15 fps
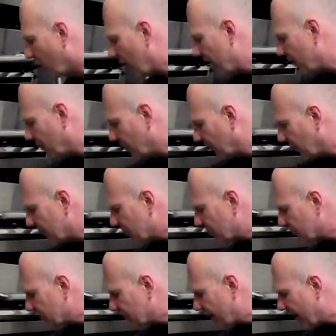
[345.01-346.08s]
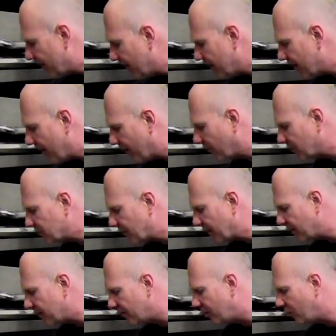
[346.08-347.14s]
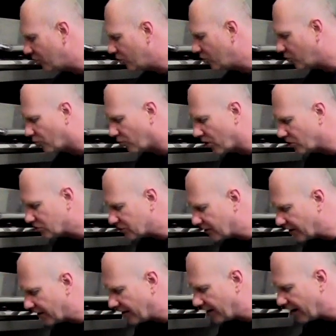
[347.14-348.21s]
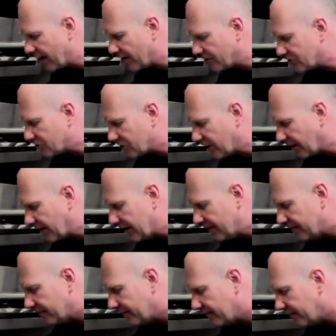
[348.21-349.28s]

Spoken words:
Grab your delicious salmon that has been roasted in an iron skillet.